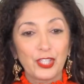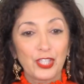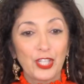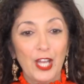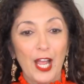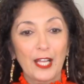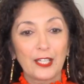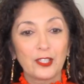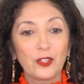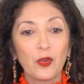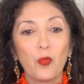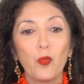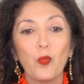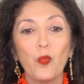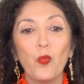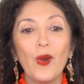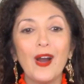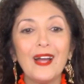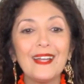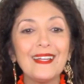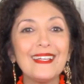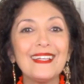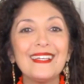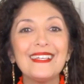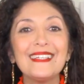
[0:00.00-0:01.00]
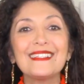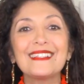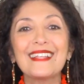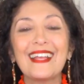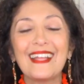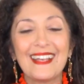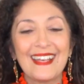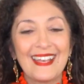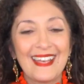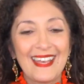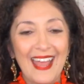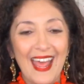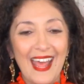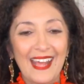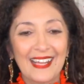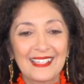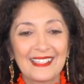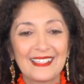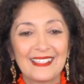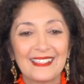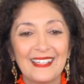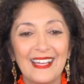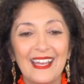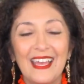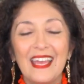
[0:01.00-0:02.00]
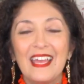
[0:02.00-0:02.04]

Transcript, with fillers: checked. What is next?